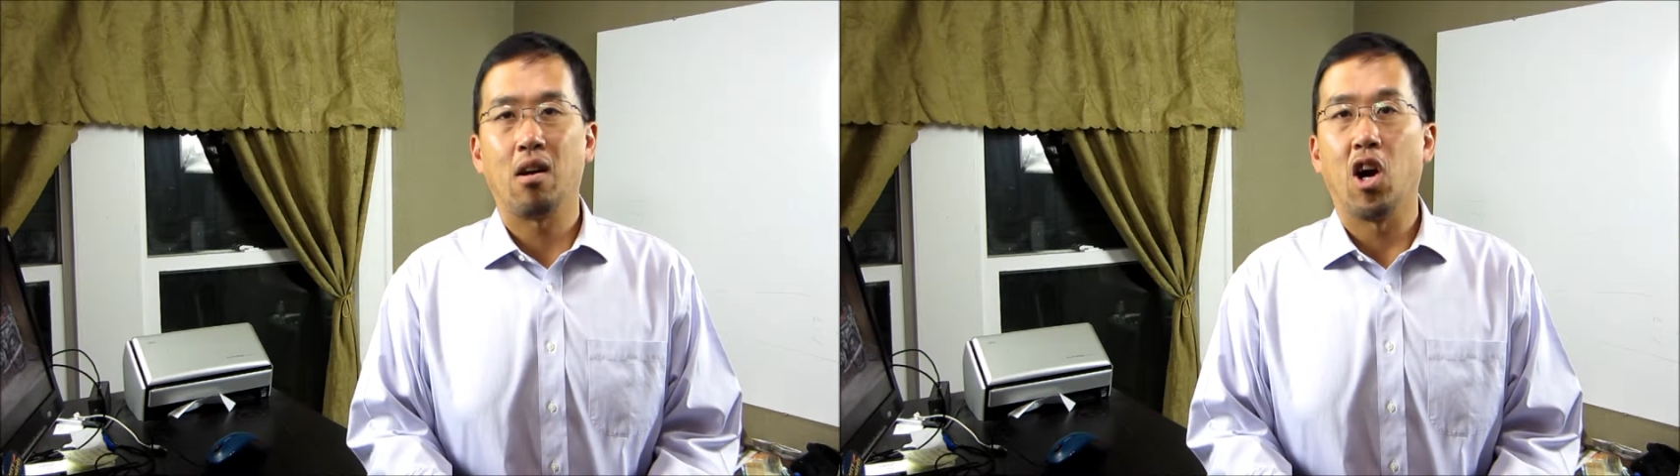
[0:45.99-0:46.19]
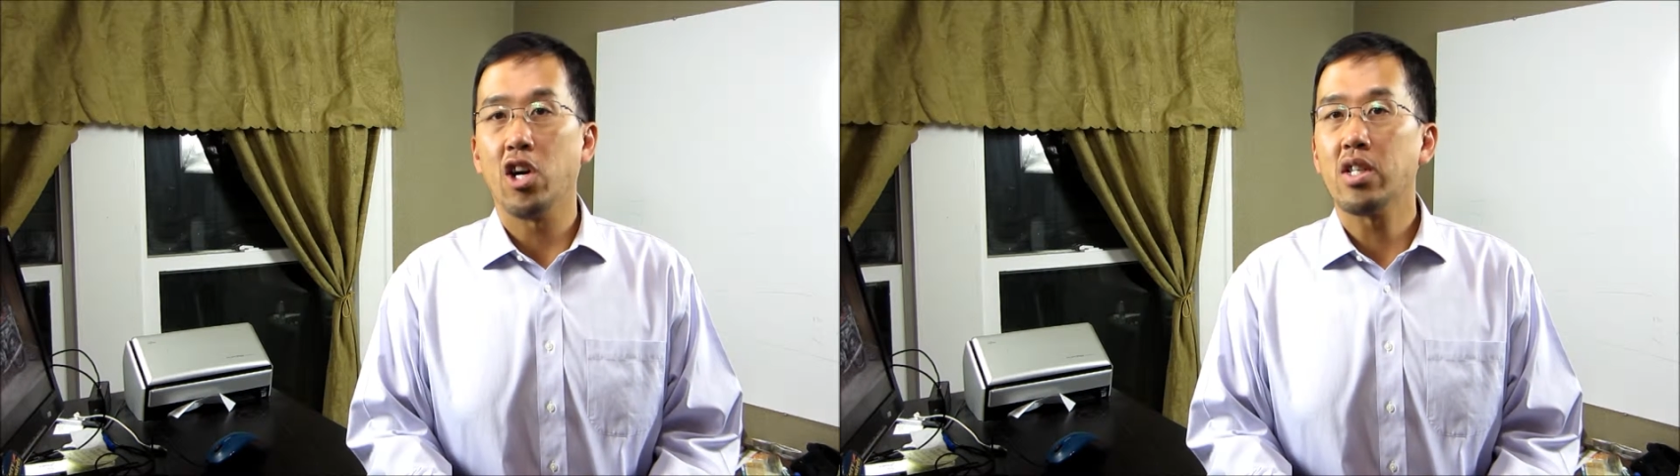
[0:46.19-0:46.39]

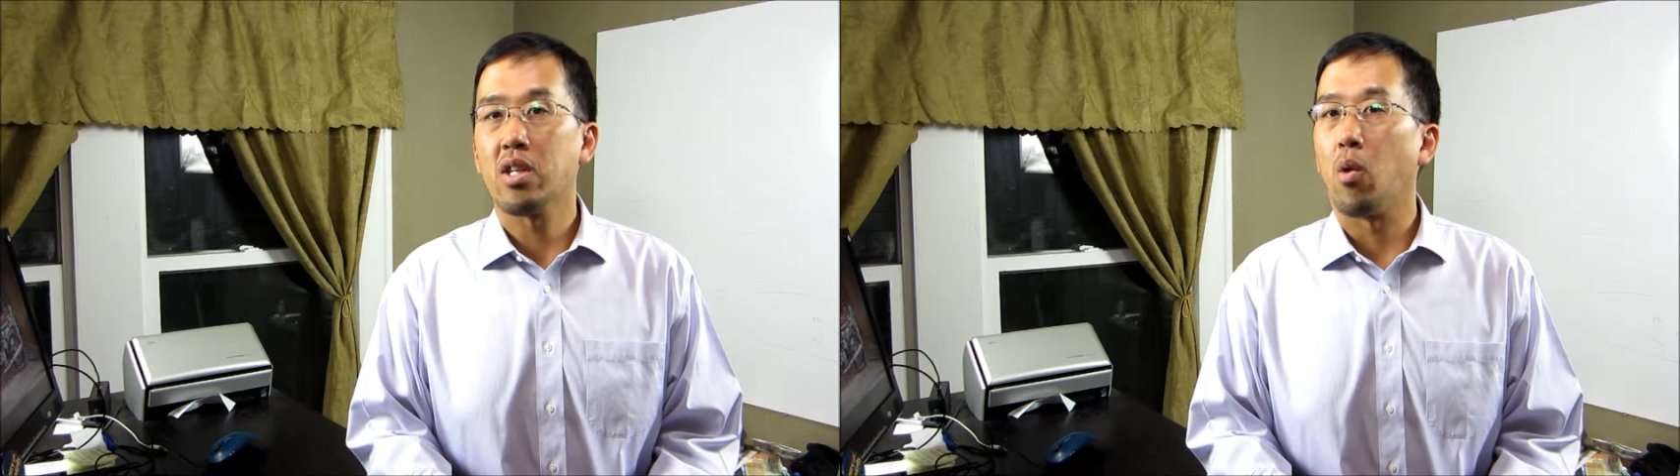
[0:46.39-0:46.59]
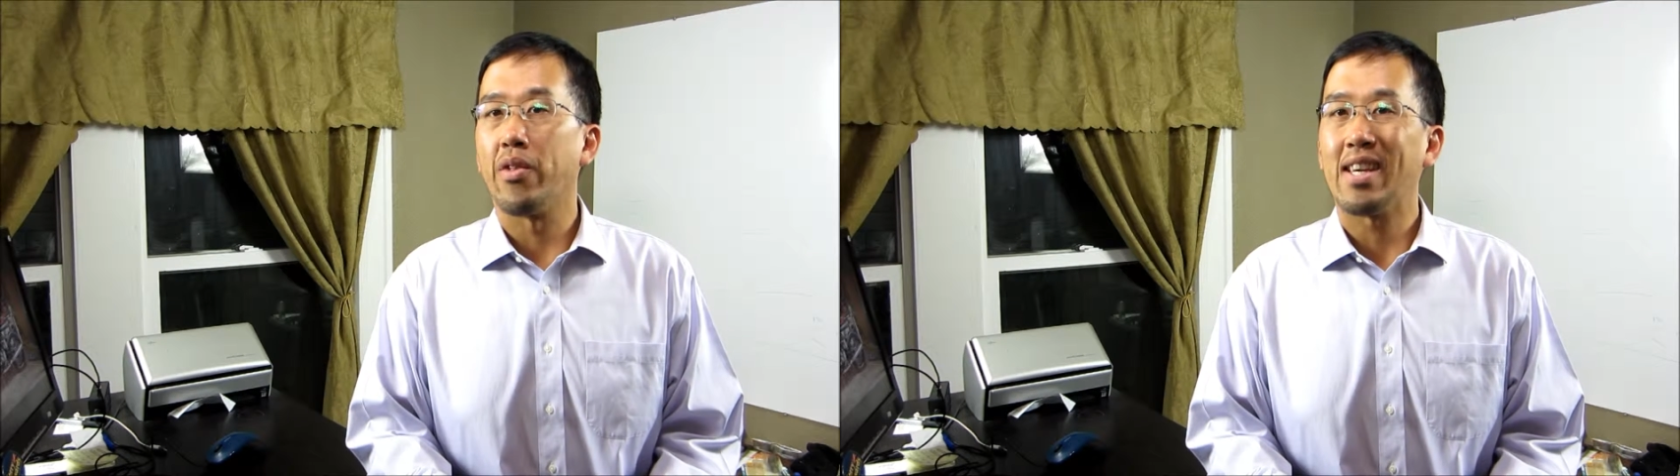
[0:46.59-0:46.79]

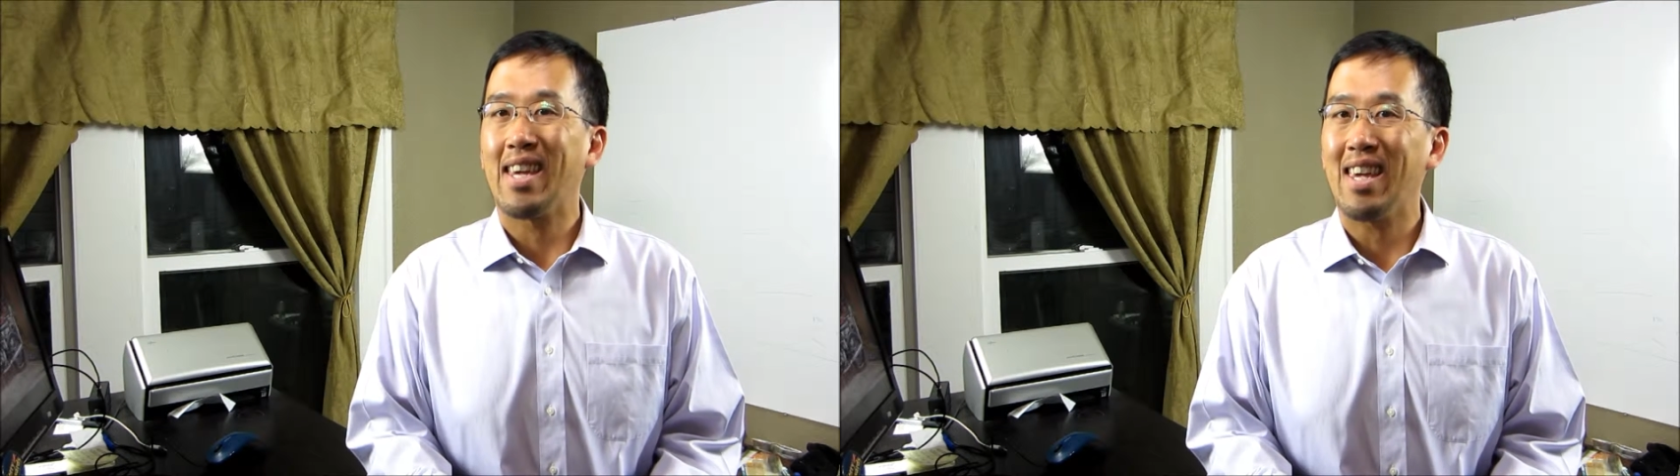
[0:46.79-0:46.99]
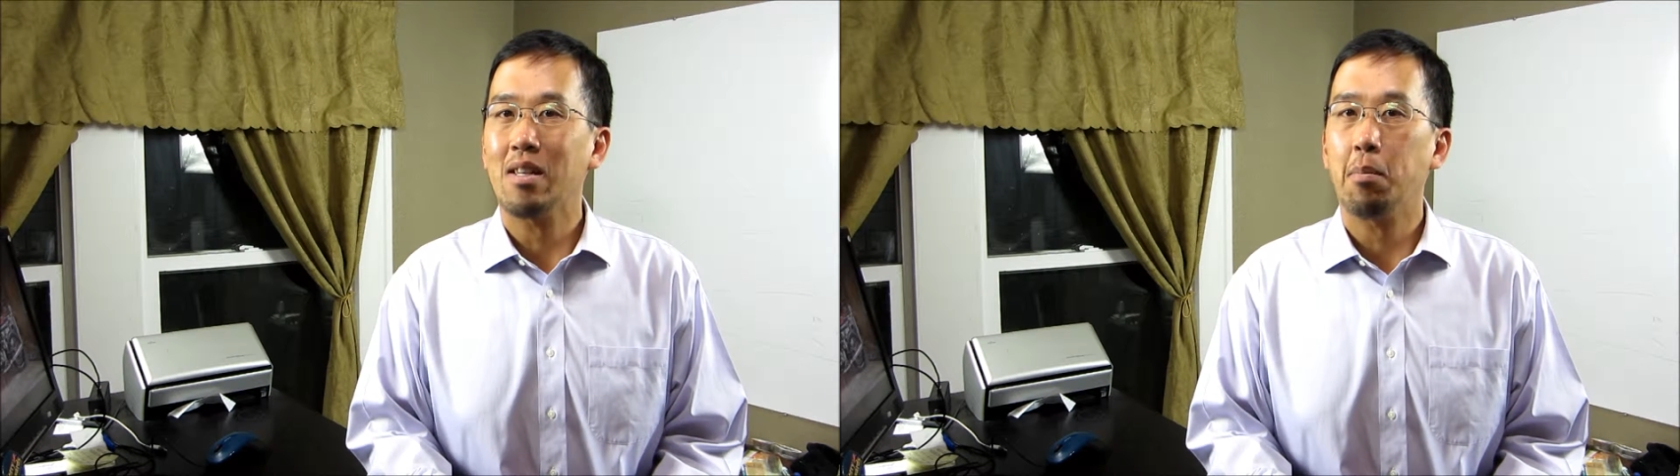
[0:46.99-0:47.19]
aren't, or they
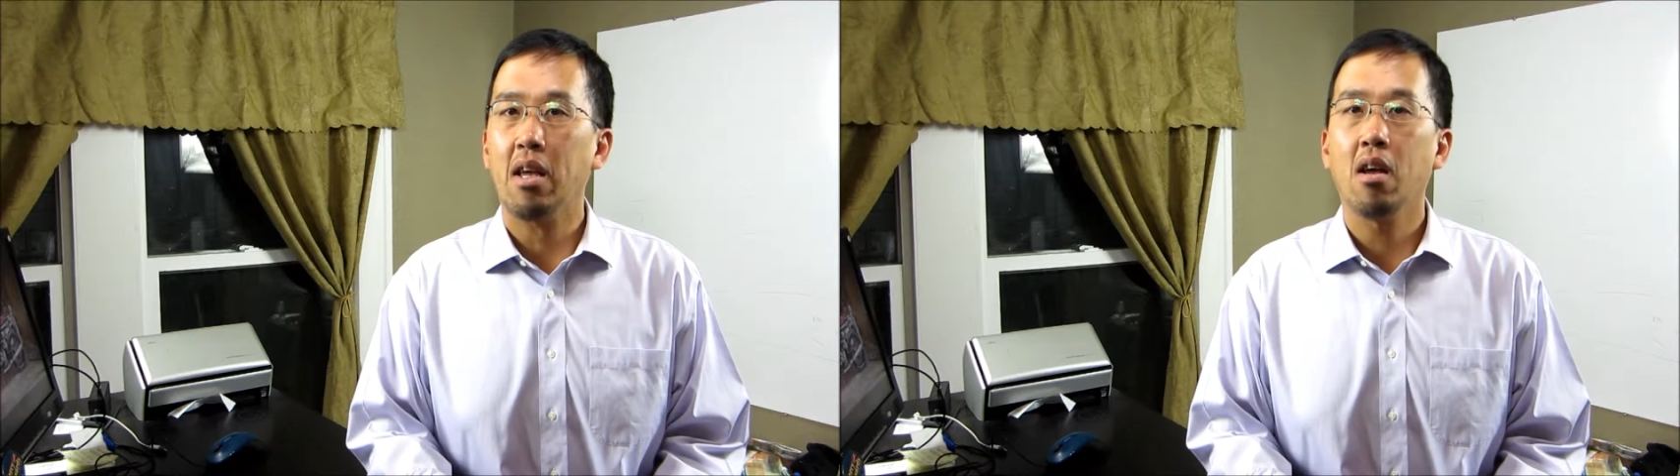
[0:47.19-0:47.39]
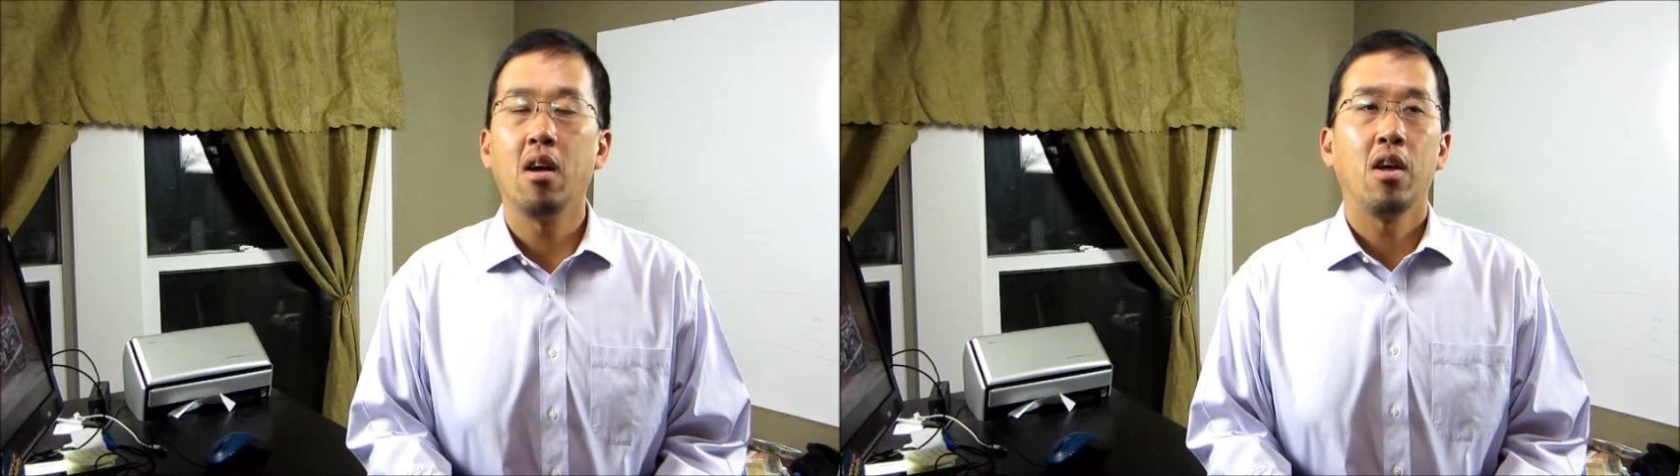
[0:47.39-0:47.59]
can't
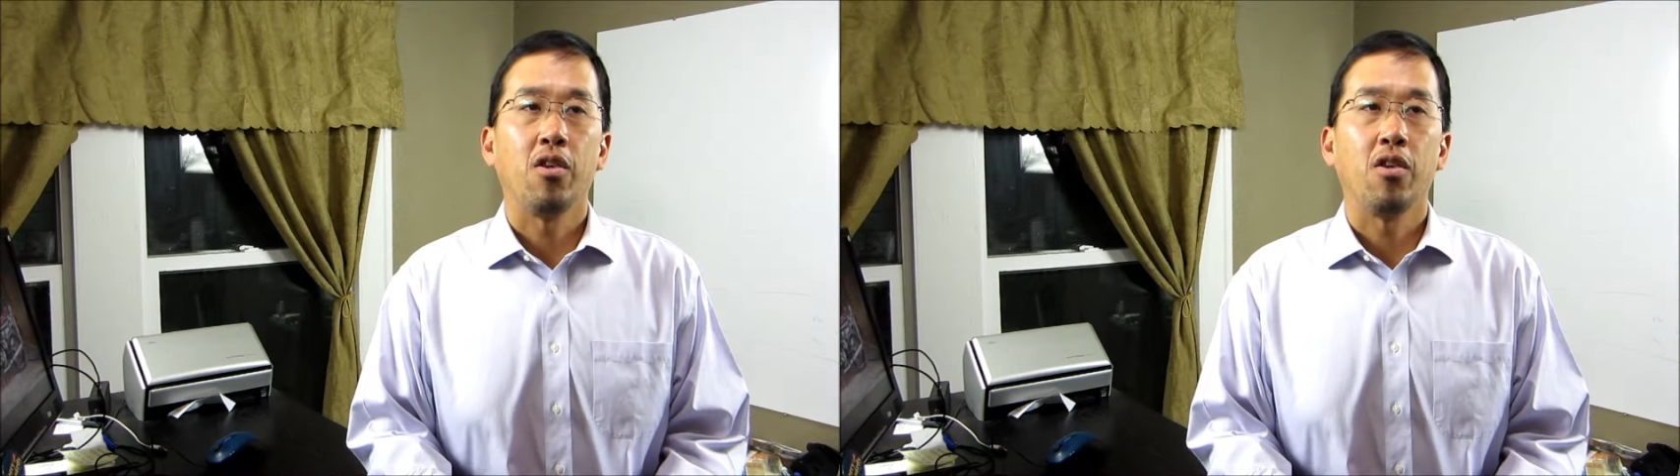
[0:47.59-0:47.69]
be.